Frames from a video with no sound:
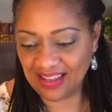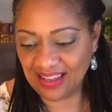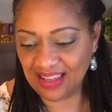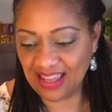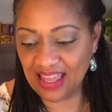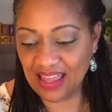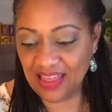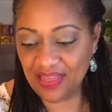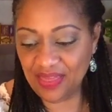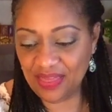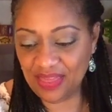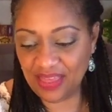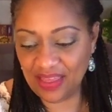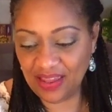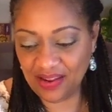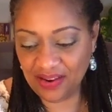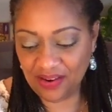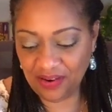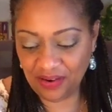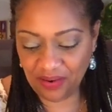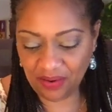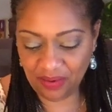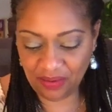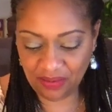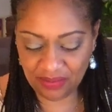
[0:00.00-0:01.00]
in
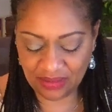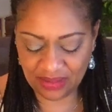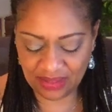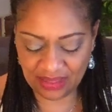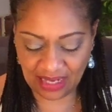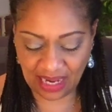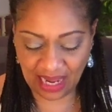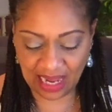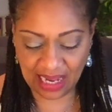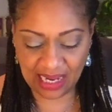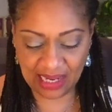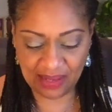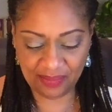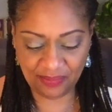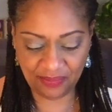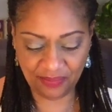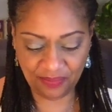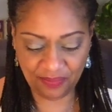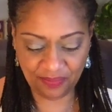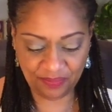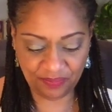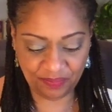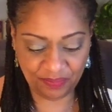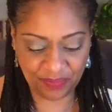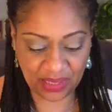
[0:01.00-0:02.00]
their time
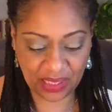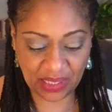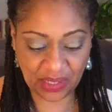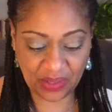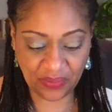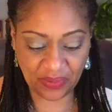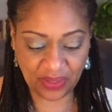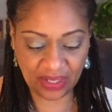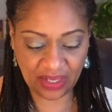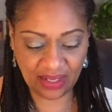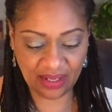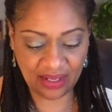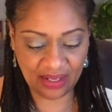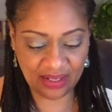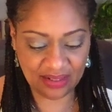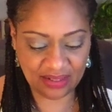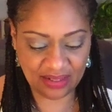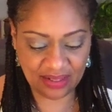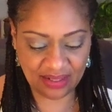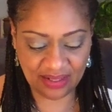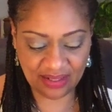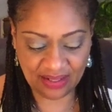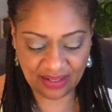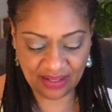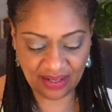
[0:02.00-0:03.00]
period
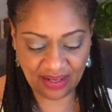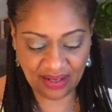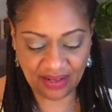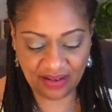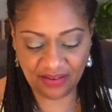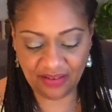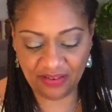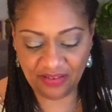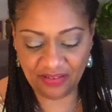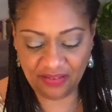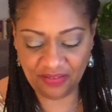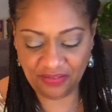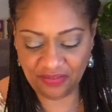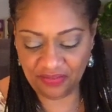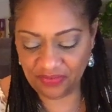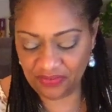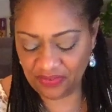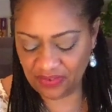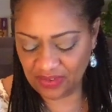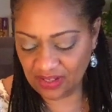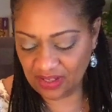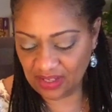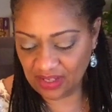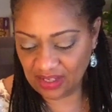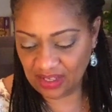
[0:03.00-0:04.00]
of
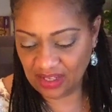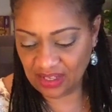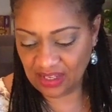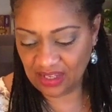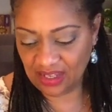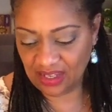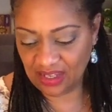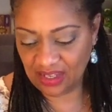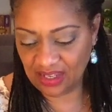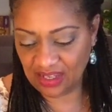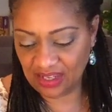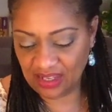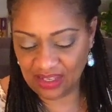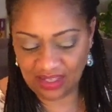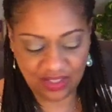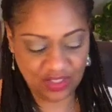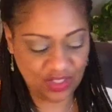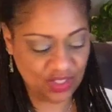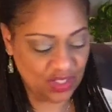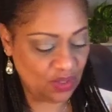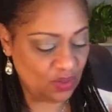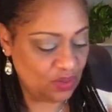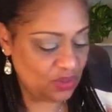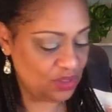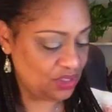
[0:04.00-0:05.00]

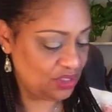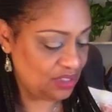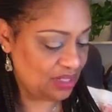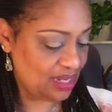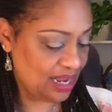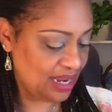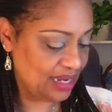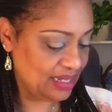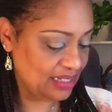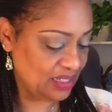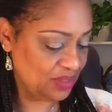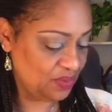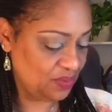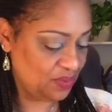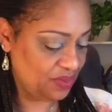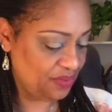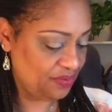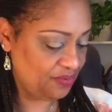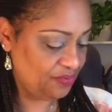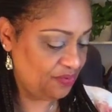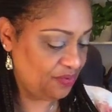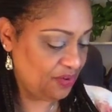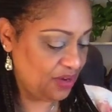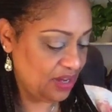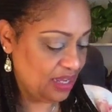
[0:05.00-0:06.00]
socializing with
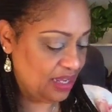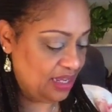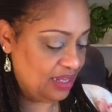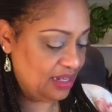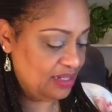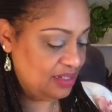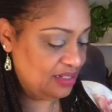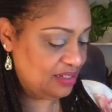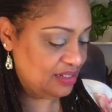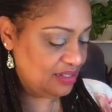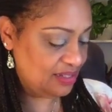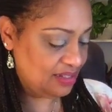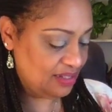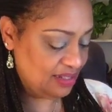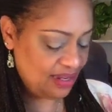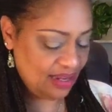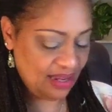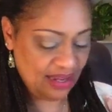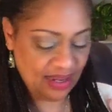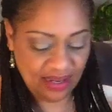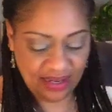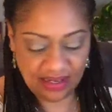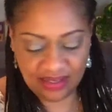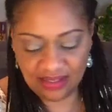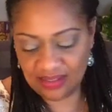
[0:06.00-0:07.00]
friends
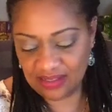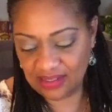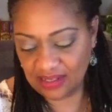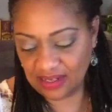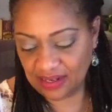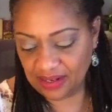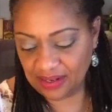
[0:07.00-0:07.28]
and